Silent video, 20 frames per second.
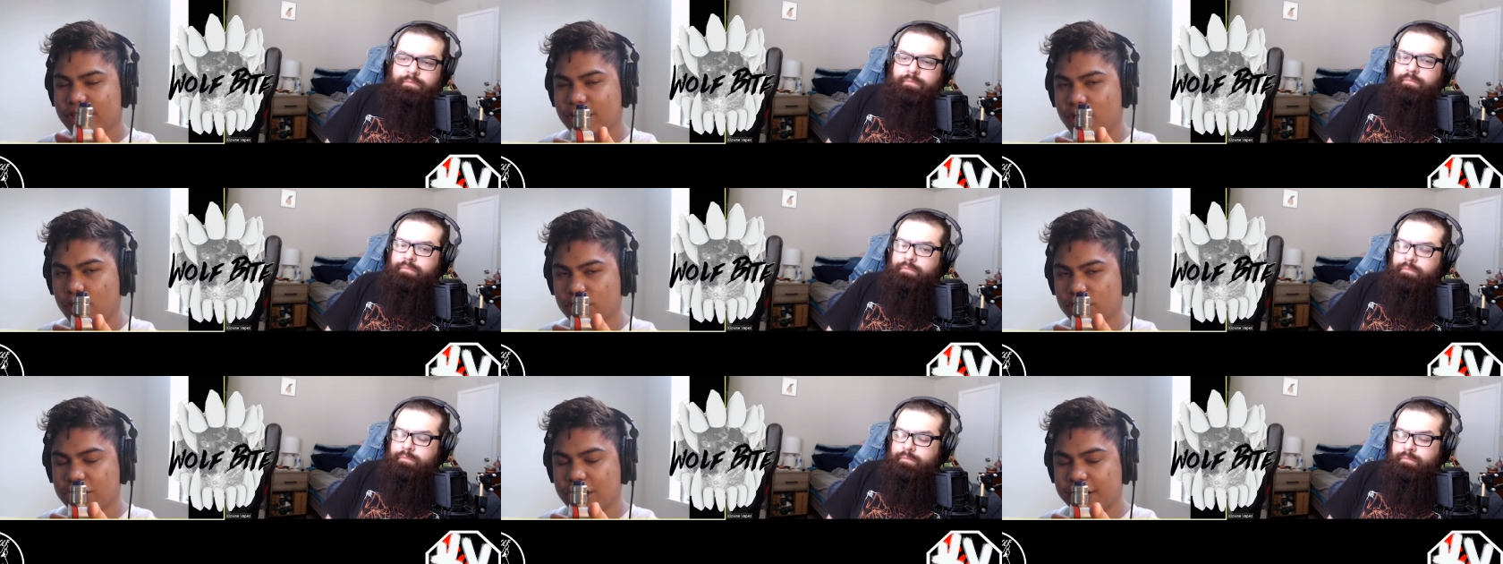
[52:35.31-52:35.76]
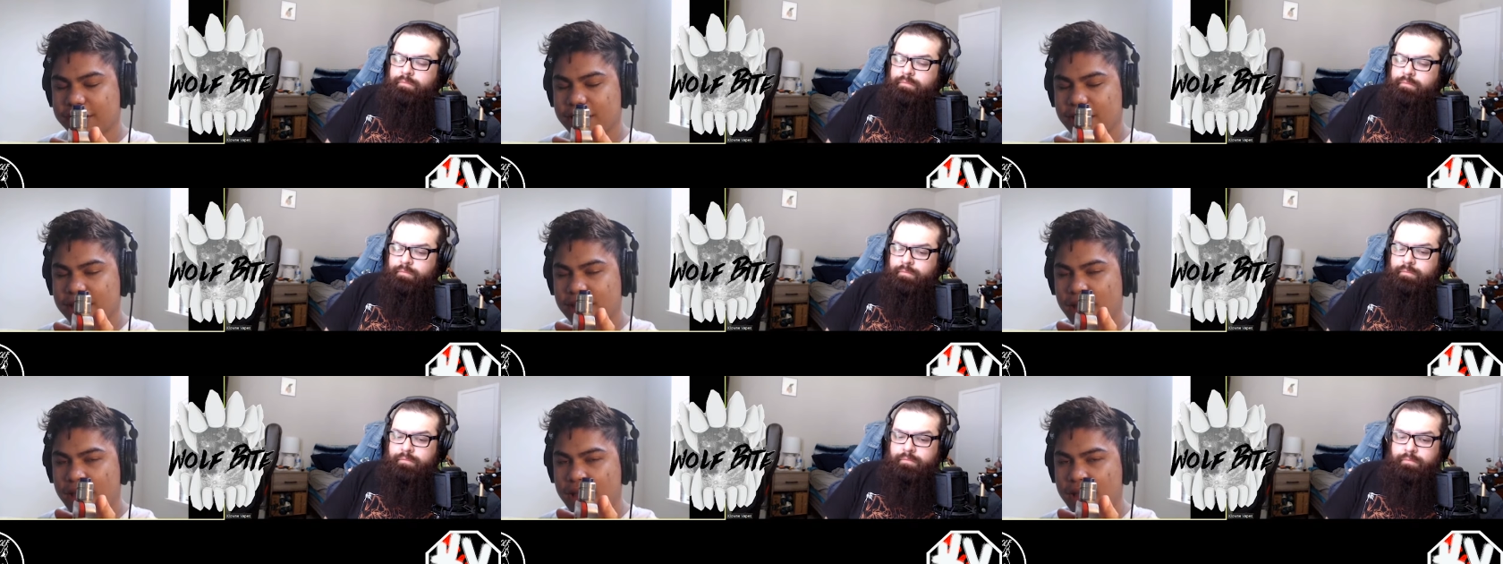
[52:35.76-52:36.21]
Speaker 1: Go check
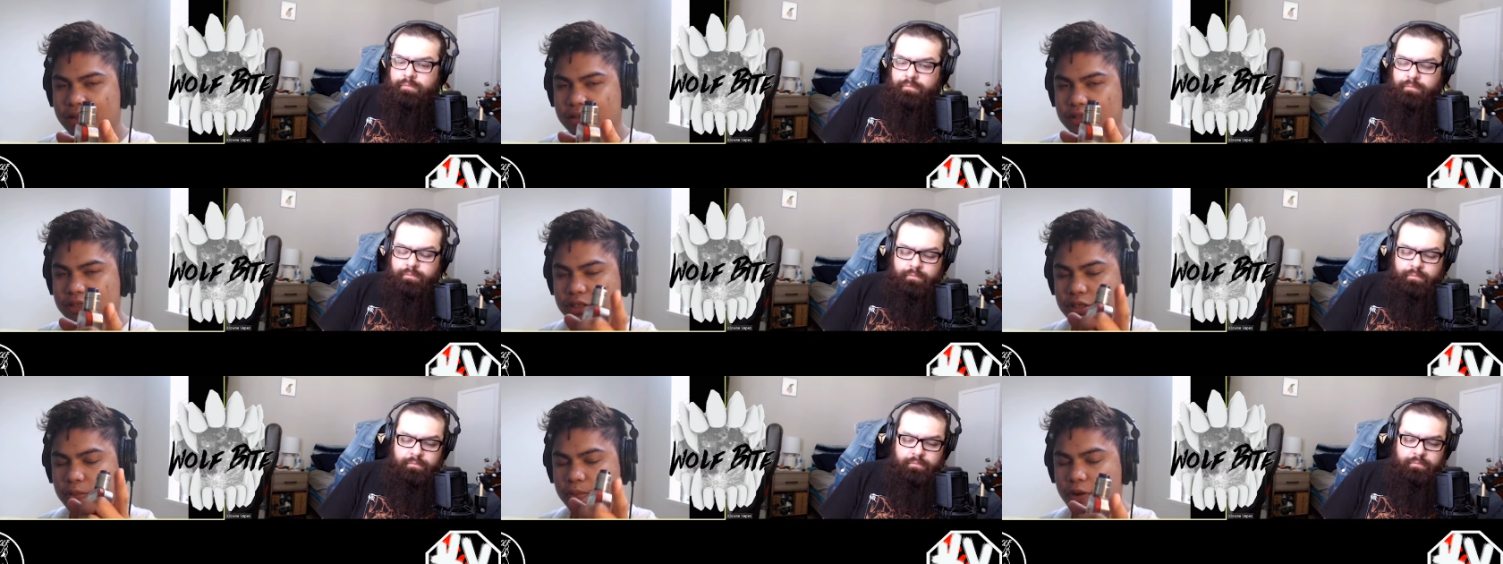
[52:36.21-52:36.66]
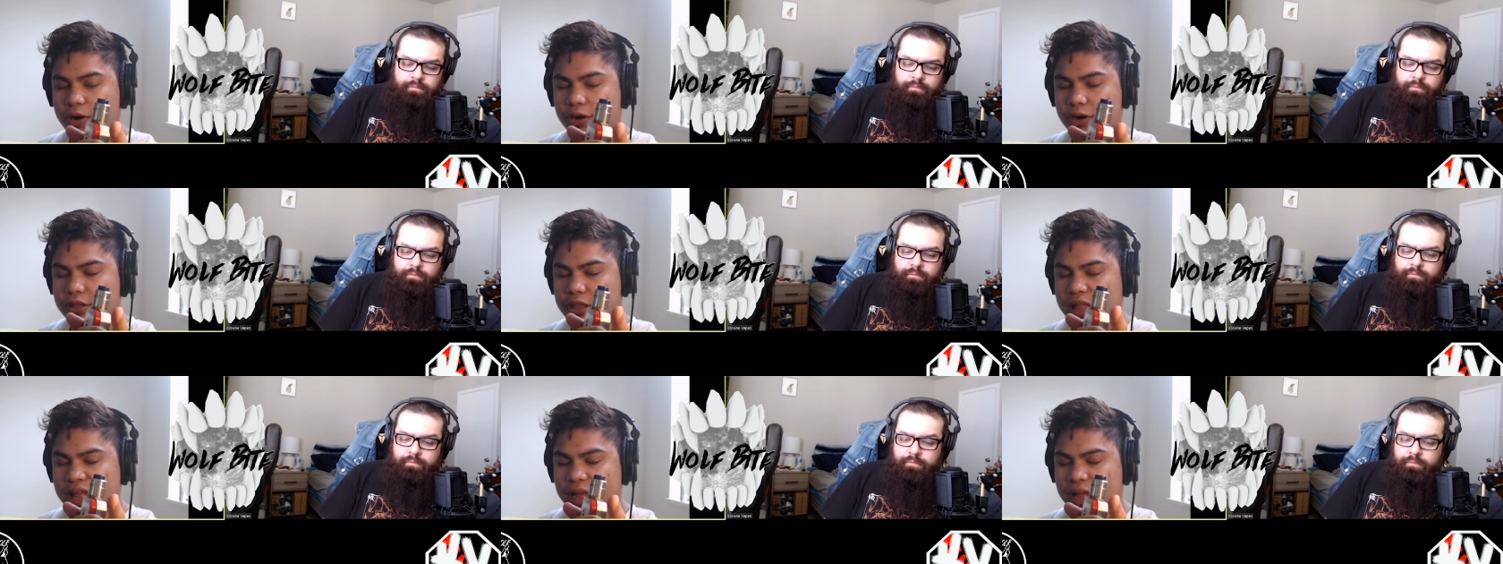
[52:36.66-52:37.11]
that out.
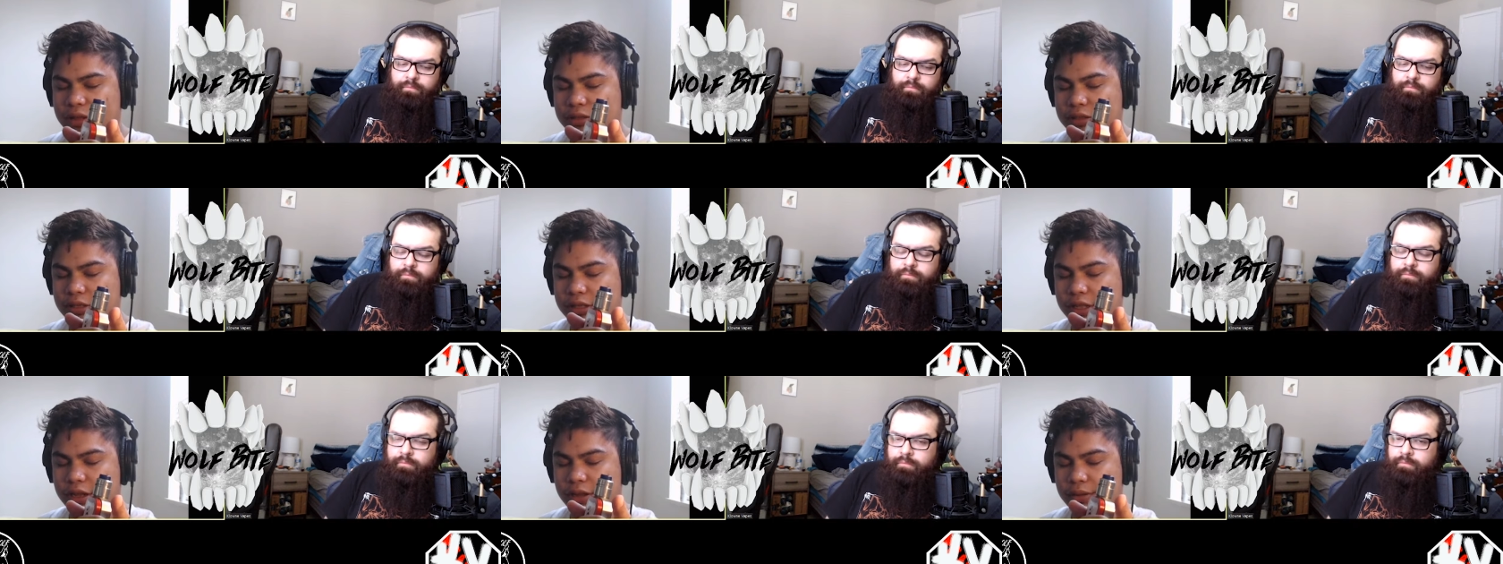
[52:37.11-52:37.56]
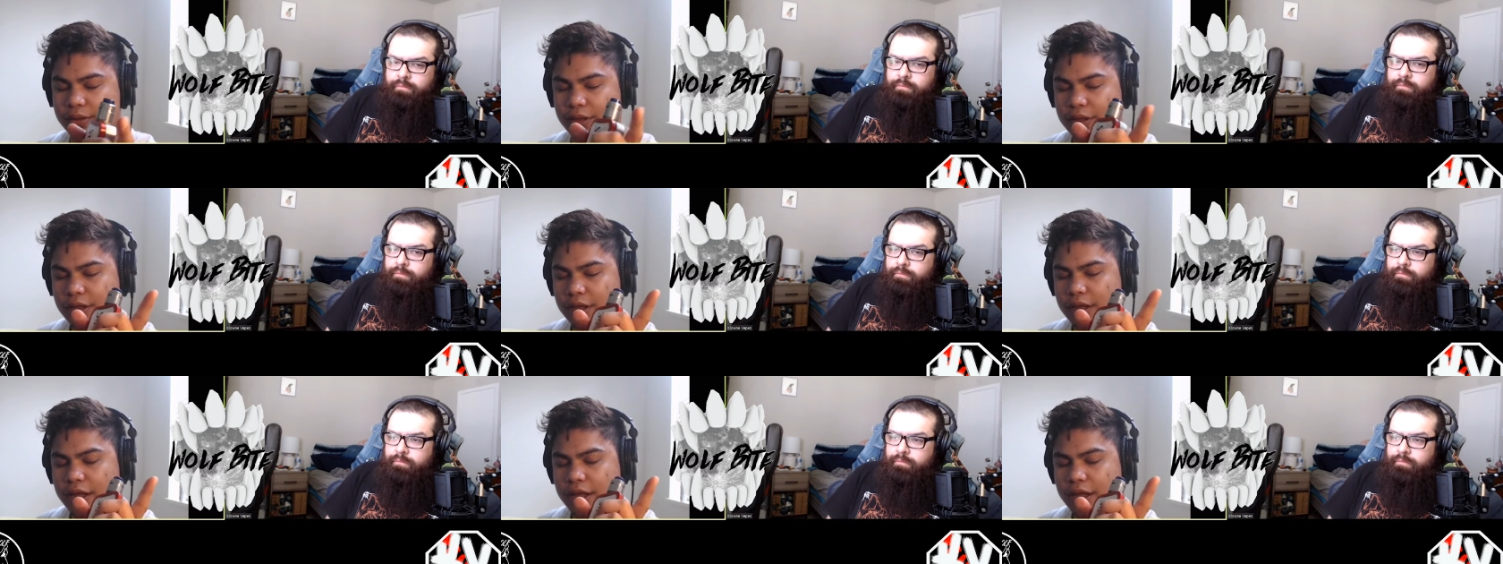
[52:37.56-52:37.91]
Support Clown, you know.